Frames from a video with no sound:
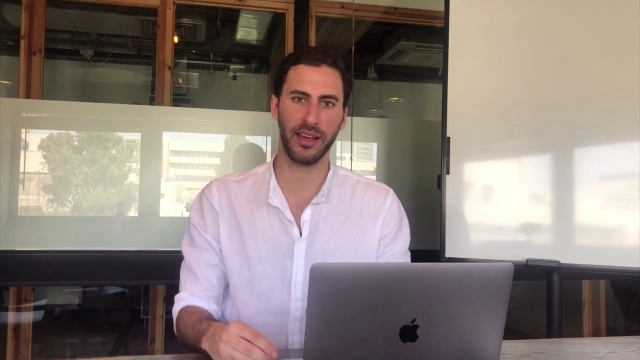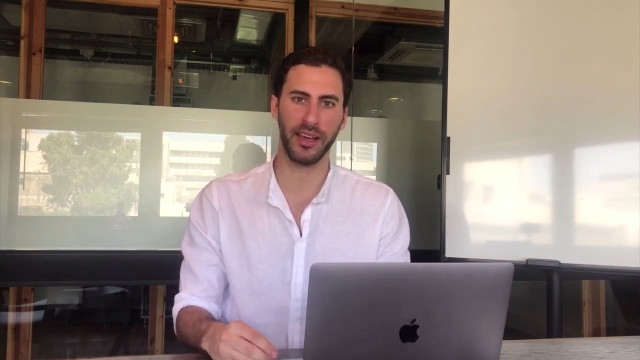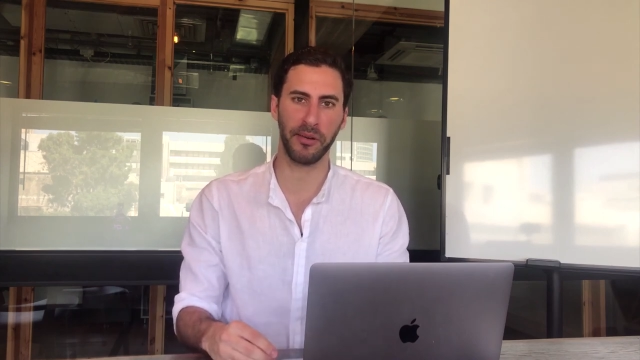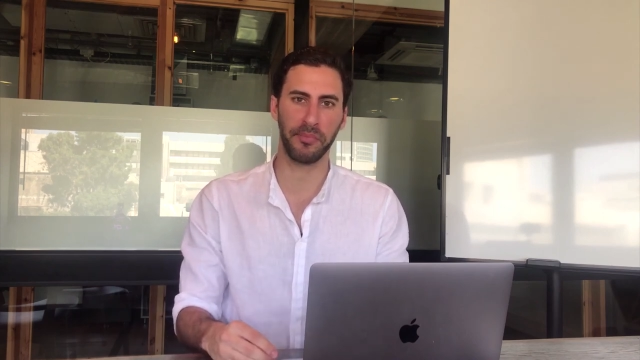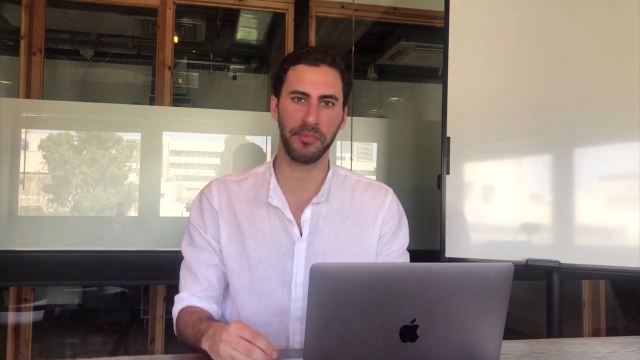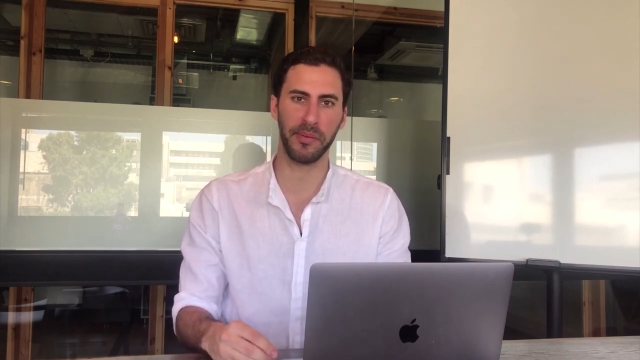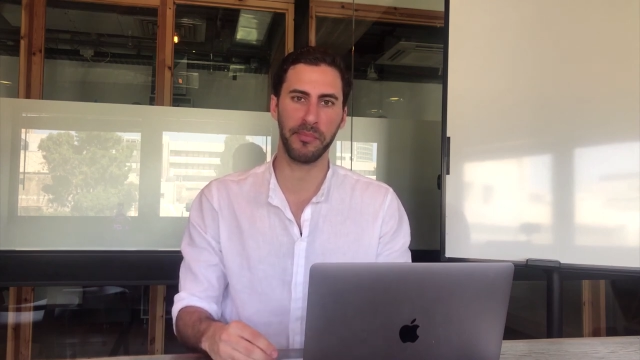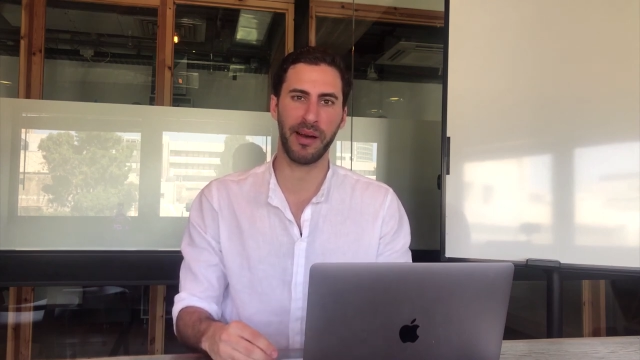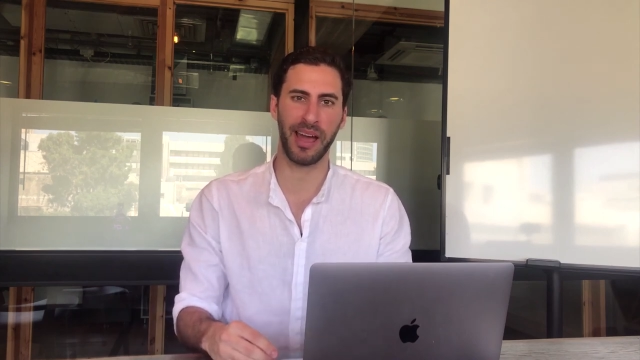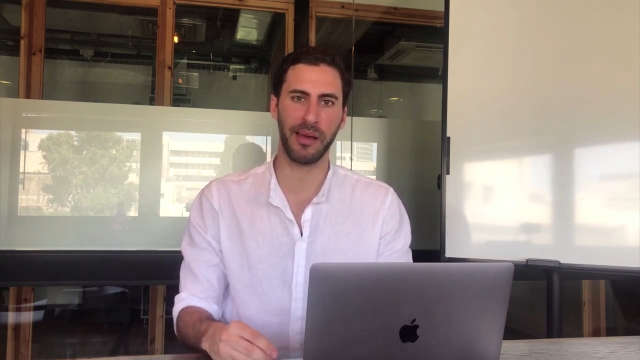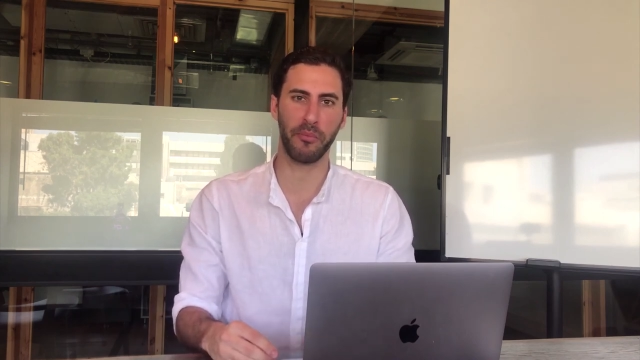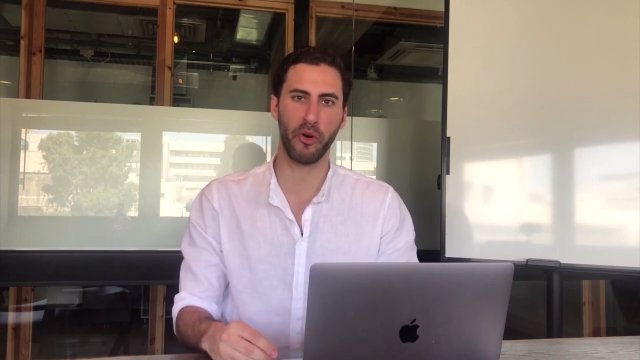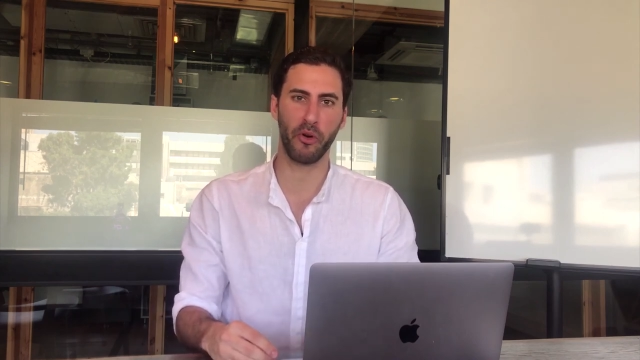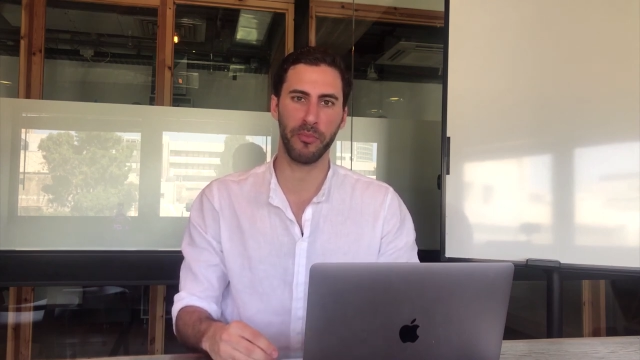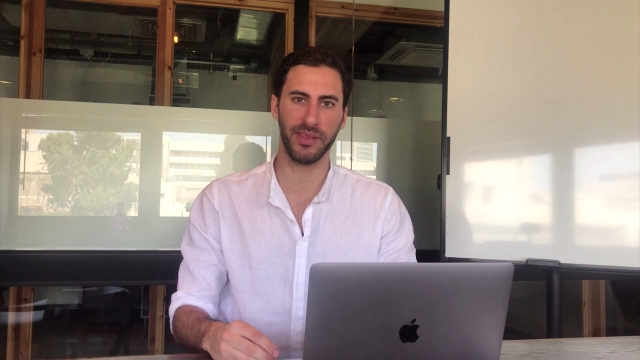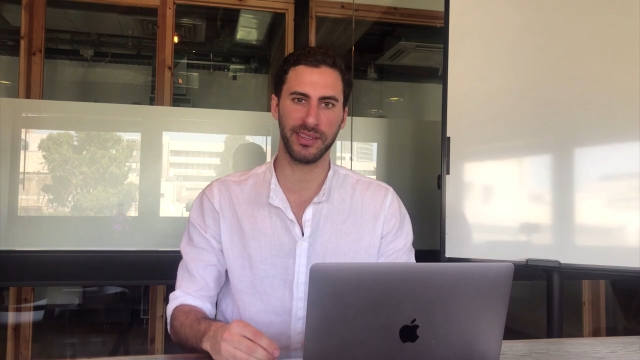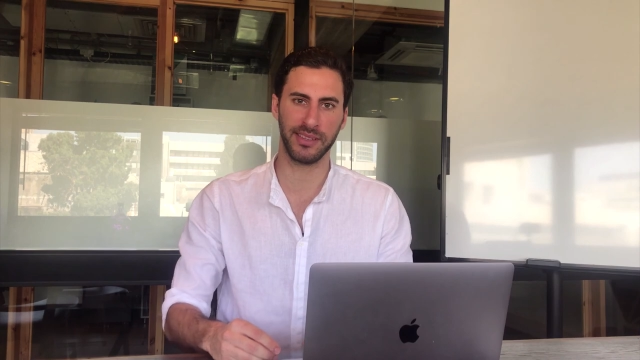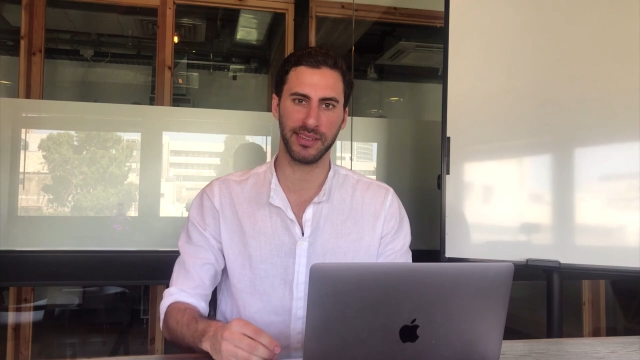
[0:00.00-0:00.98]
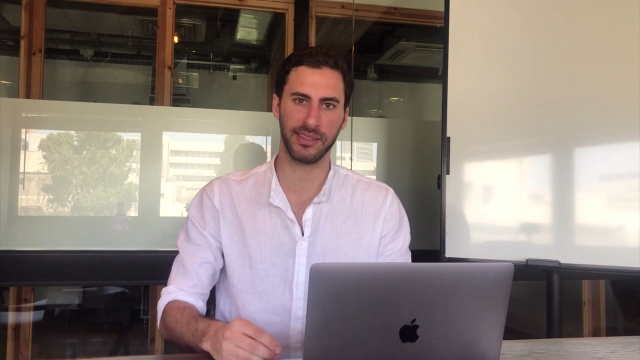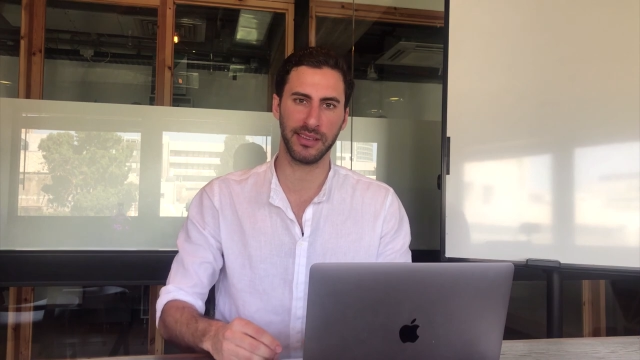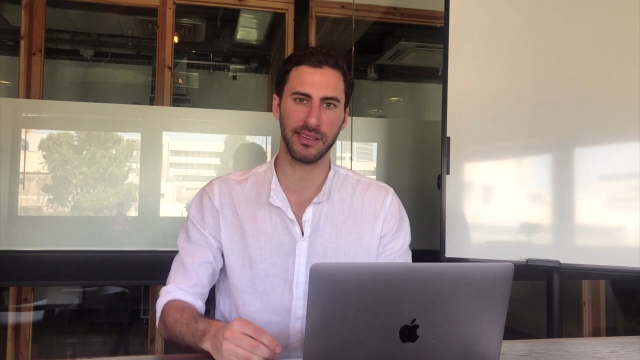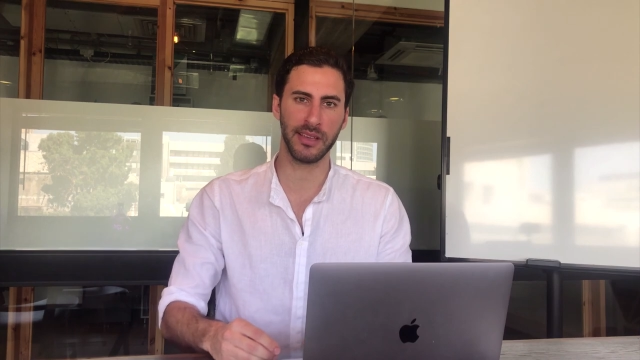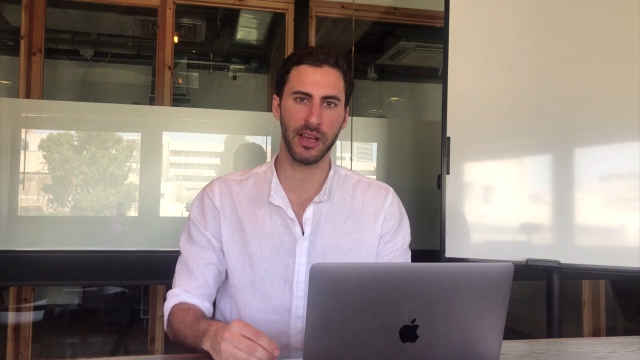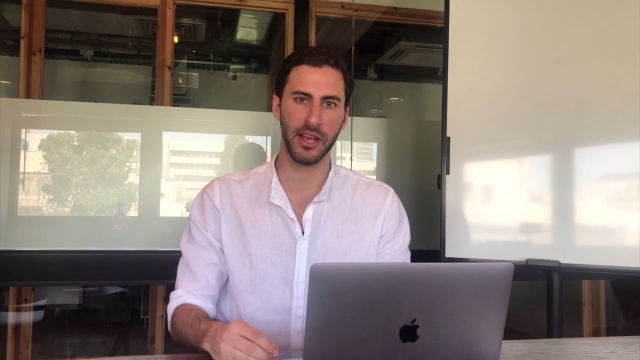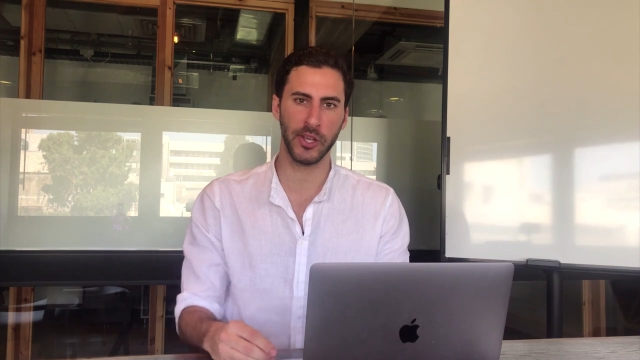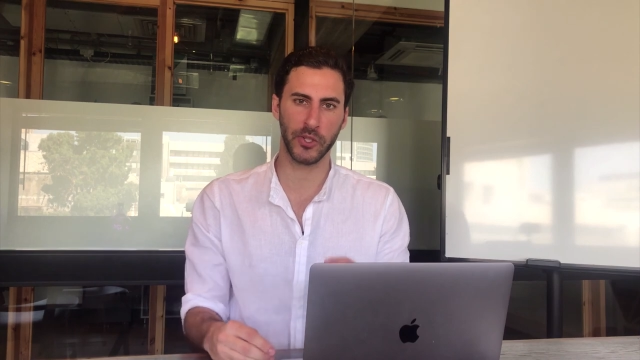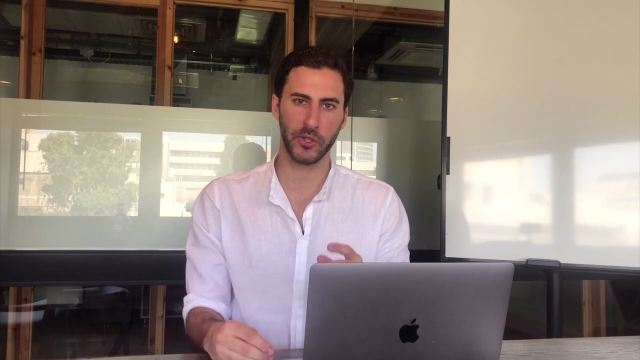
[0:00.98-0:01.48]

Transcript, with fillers: help me buy more businesses